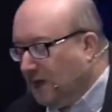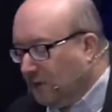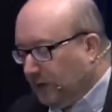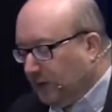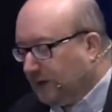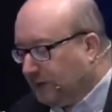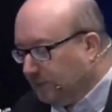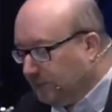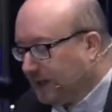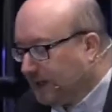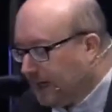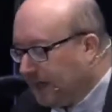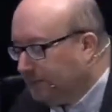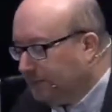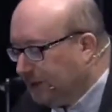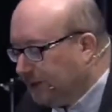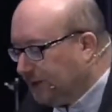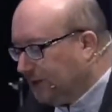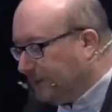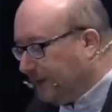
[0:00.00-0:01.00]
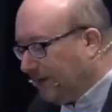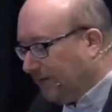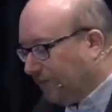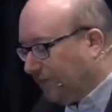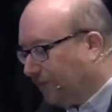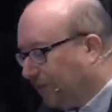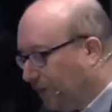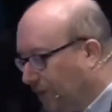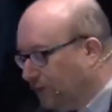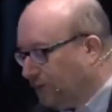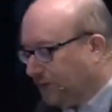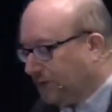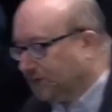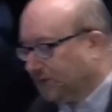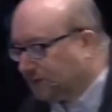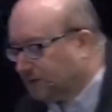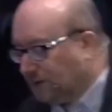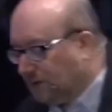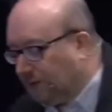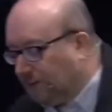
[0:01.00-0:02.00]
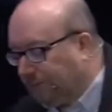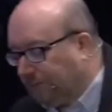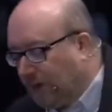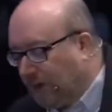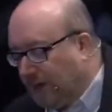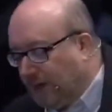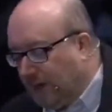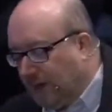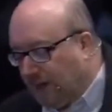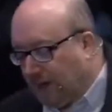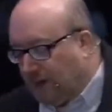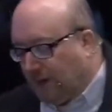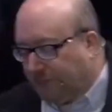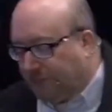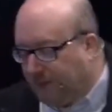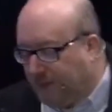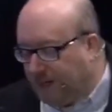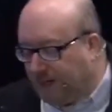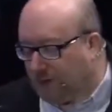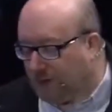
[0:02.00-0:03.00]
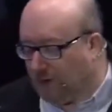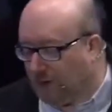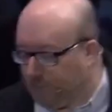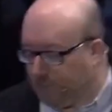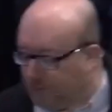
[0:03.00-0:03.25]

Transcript: we can become a little bit focused on, I thank God